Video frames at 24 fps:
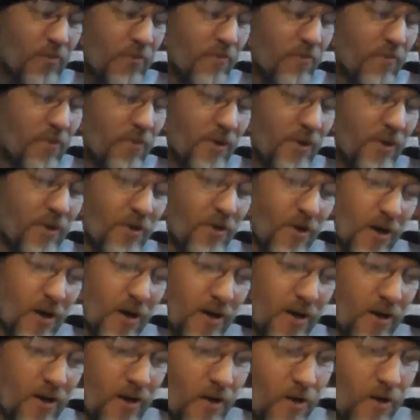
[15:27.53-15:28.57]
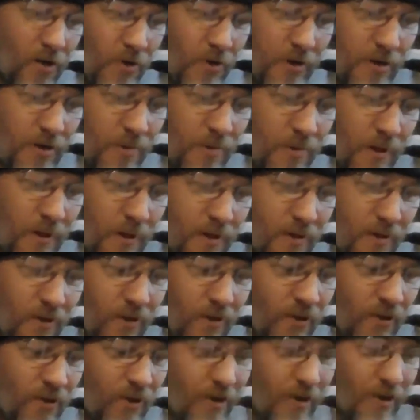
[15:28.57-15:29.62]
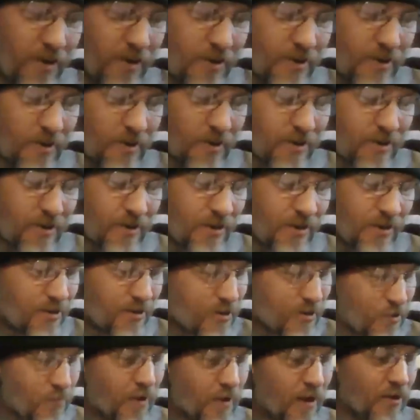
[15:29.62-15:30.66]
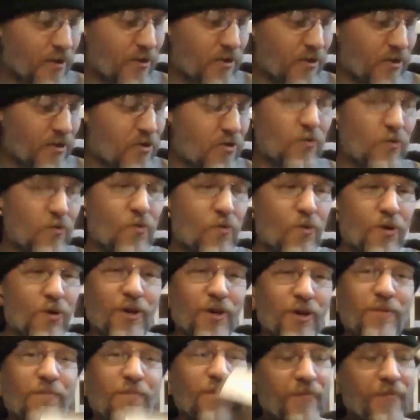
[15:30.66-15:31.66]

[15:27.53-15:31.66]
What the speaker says: But you know, I'm not always about the art. It's about the story.